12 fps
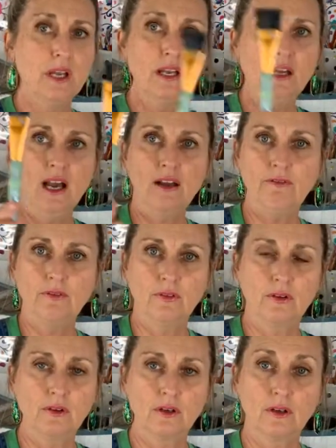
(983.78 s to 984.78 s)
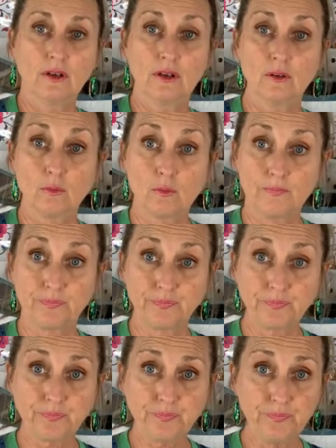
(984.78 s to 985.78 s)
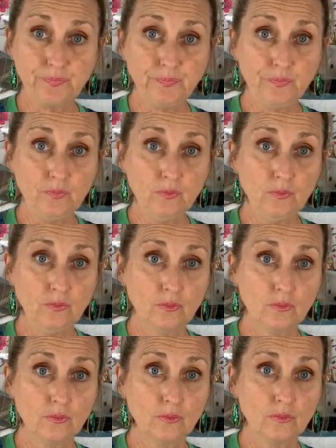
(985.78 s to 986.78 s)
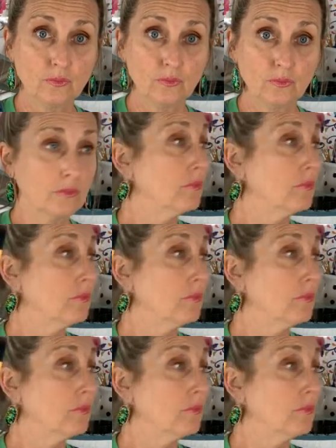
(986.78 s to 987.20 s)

And Diane I, wants to know if that's a transfer on the top of the base. Sorry to